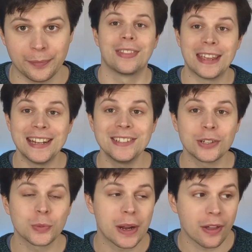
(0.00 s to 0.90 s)
The
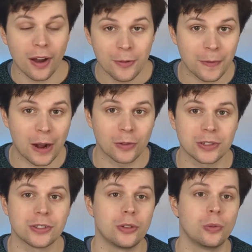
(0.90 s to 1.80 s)
easiest way that I found
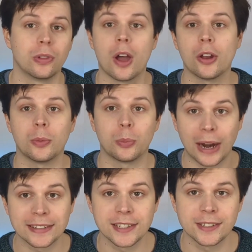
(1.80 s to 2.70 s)
to learn and
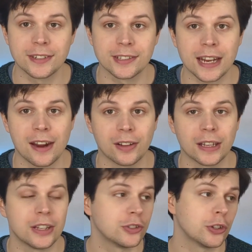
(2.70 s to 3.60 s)
practice this scale
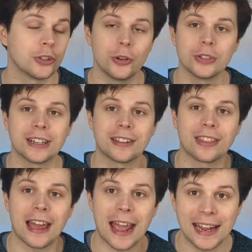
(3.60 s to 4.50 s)
is just using
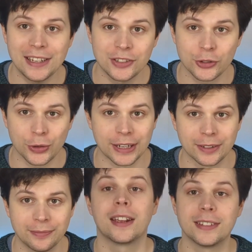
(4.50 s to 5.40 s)
the A string,
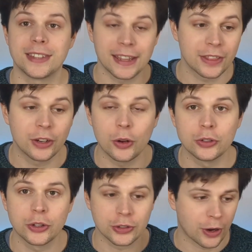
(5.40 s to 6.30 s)
because then the notes
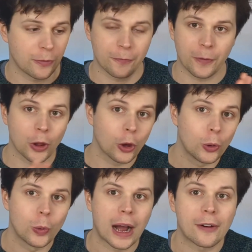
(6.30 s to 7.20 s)
just kind of
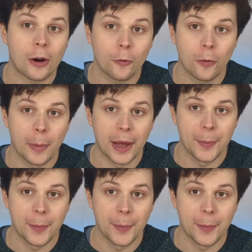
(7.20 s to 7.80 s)
follow our alphabet.